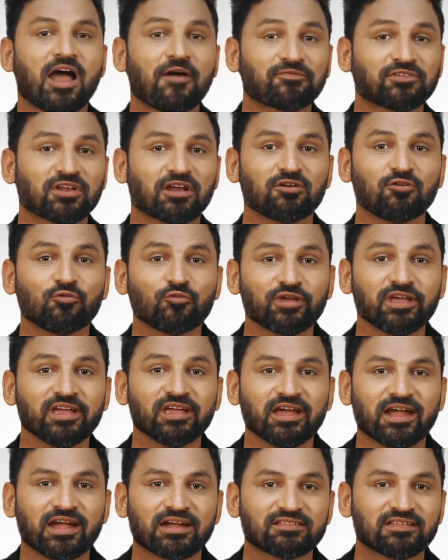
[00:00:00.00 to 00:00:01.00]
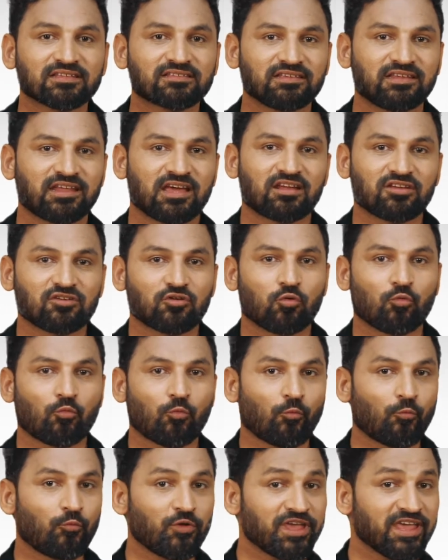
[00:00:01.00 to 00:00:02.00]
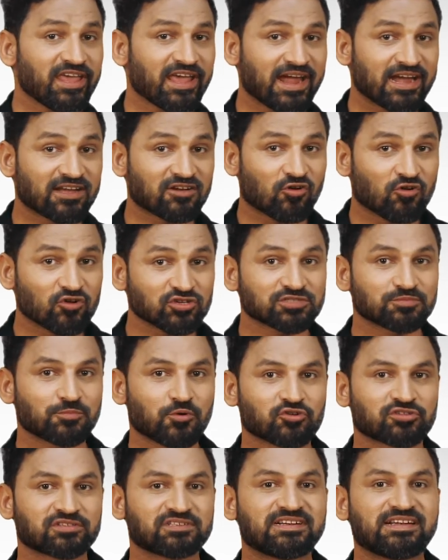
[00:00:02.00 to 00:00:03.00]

After looking at the scenario, we at Hostbooks